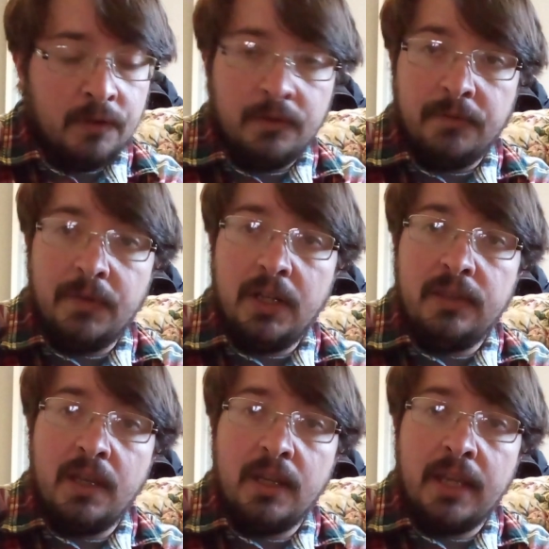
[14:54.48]
Or if
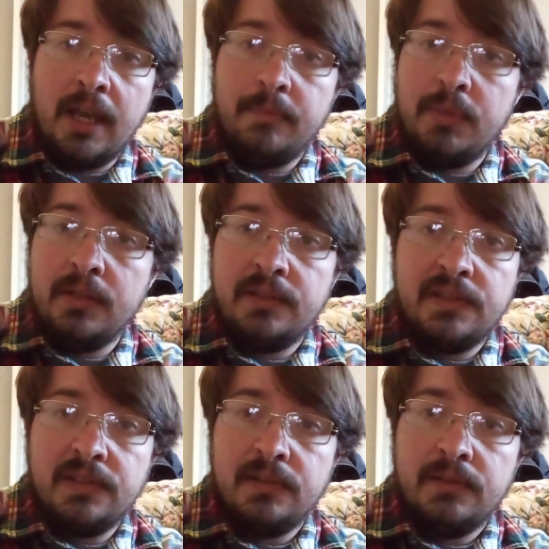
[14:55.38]
anything
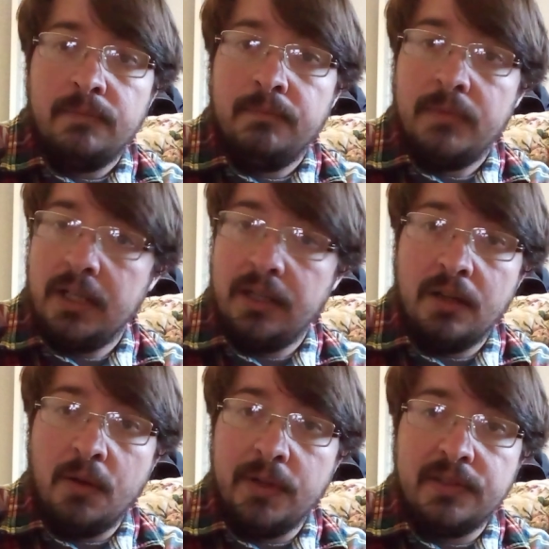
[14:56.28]
happens, I can
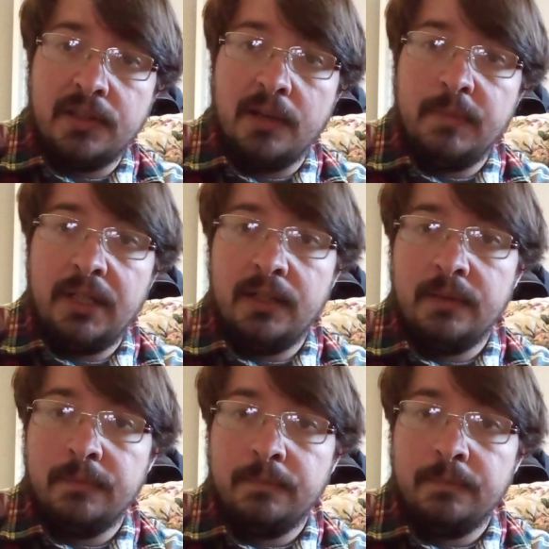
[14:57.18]
always come here.